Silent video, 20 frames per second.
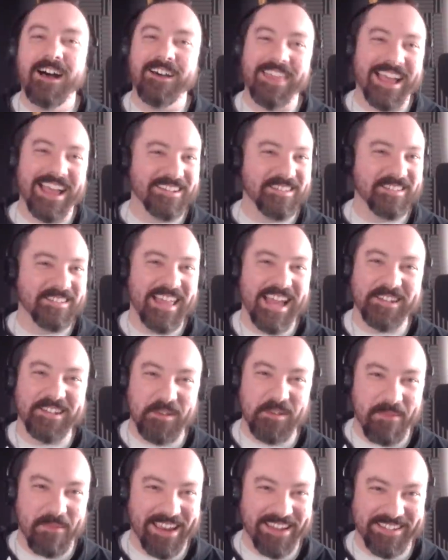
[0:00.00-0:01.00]
oh, that is that is
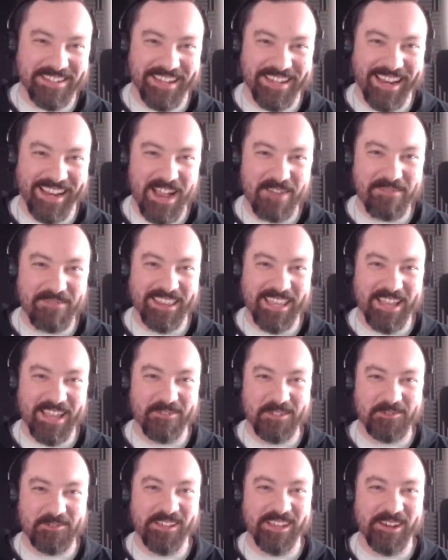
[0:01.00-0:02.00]
yeah. amazing. I bet that
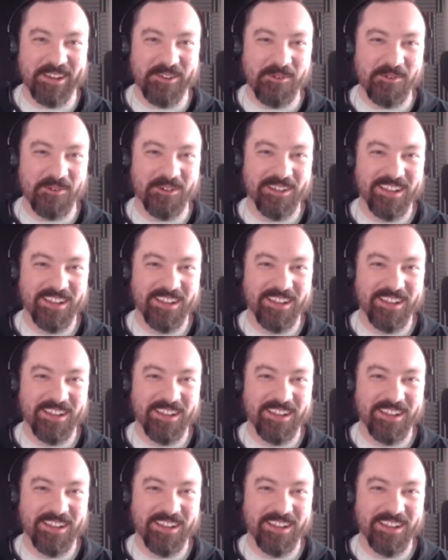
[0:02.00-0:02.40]
was really was, cool.